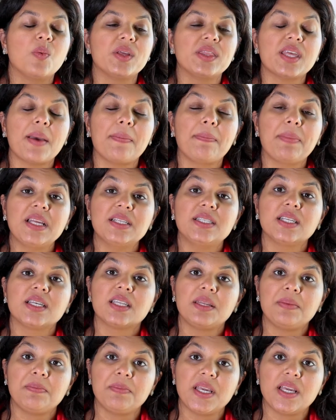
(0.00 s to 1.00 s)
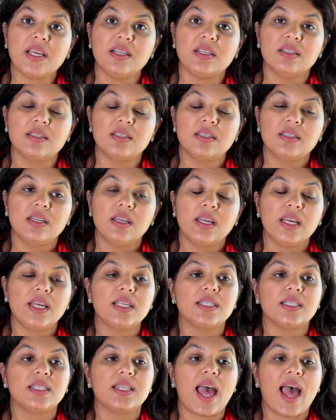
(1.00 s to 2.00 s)
What that basically means
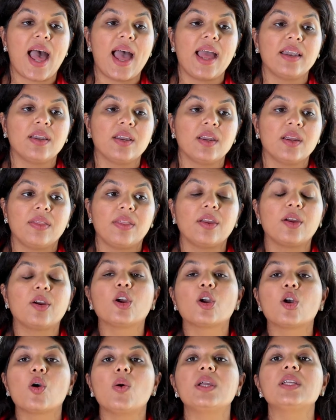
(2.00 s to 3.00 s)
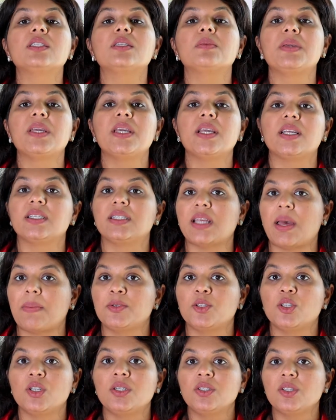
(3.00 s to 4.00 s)
is that there are going to be
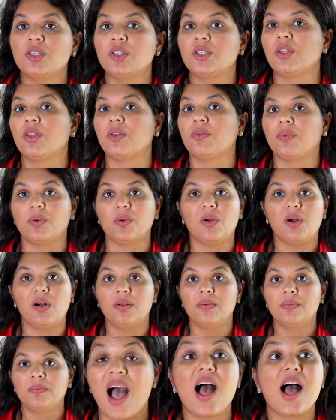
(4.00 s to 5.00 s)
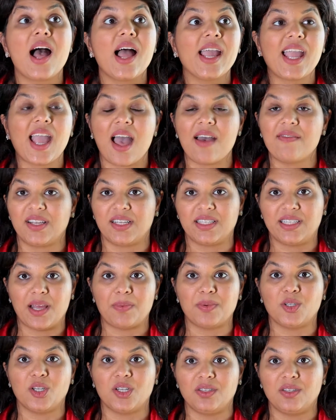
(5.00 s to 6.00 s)
exceptions to the rule. I have
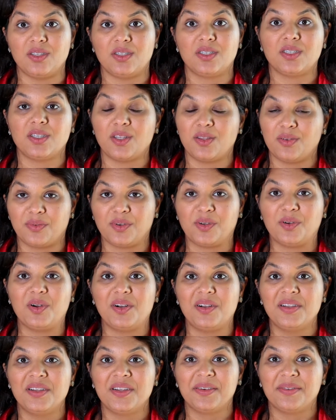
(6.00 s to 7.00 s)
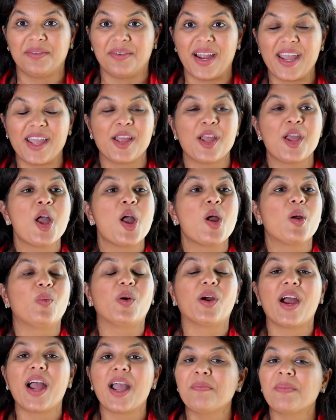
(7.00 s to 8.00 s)
exceptions to the rule, right?
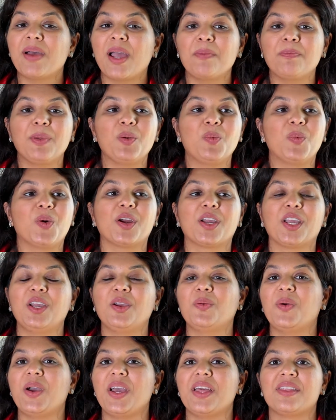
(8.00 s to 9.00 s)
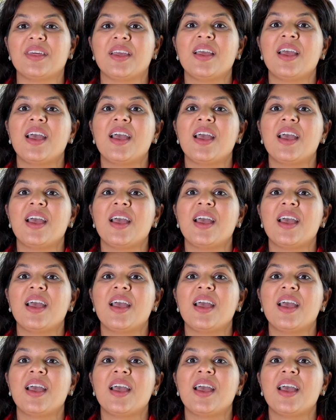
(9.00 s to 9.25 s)
Where I might be working with